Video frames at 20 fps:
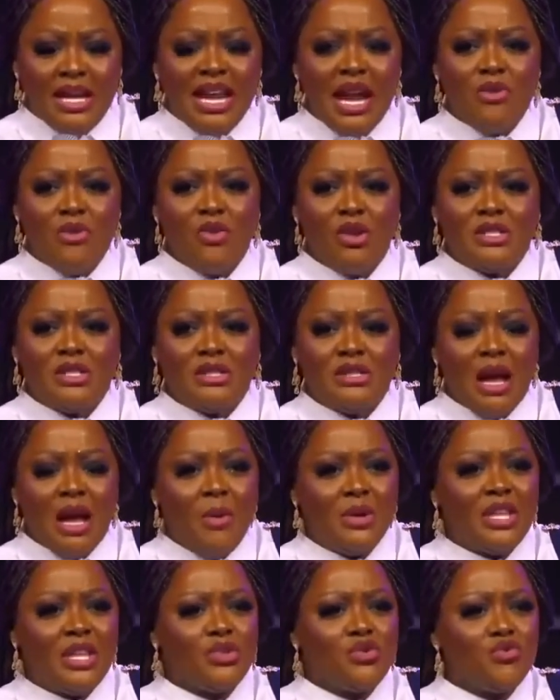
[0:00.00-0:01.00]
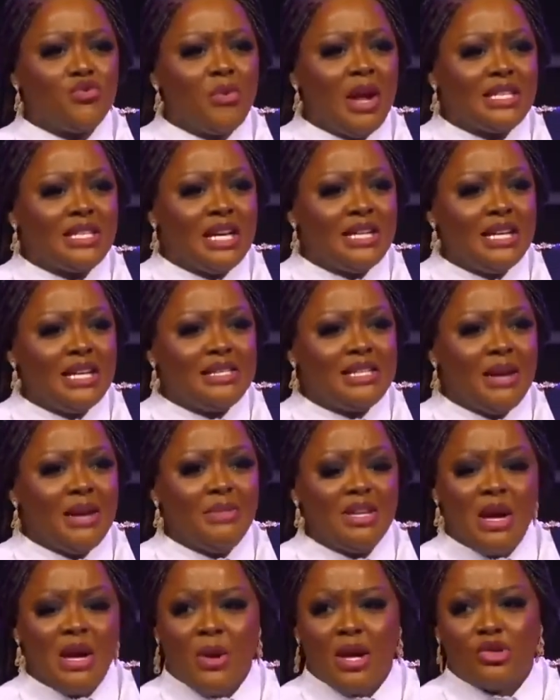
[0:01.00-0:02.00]
I wanted to write an
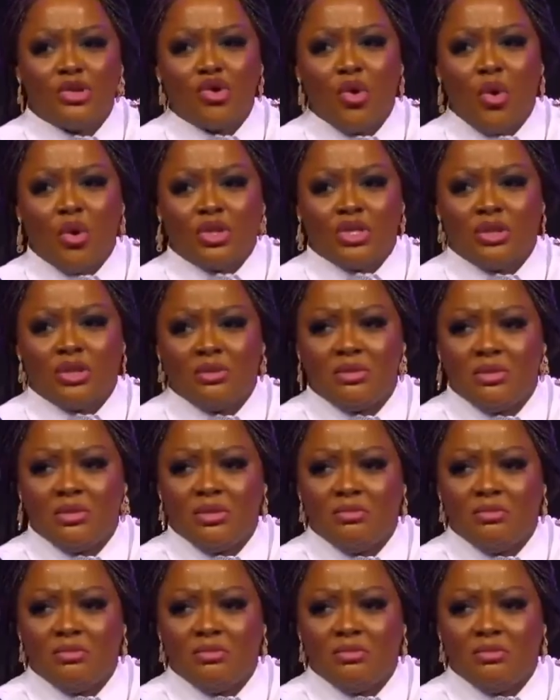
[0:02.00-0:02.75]
exam in our church.